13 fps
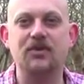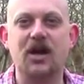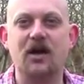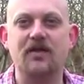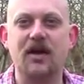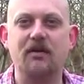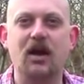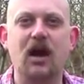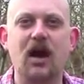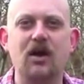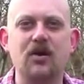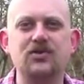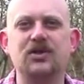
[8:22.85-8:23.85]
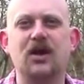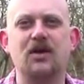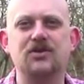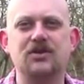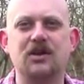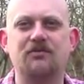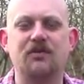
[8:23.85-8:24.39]
You know, there are loads and
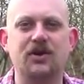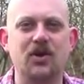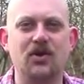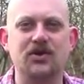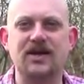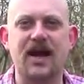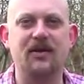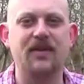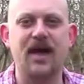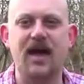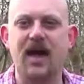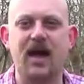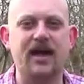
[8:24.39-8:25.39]
loads of different knots out there.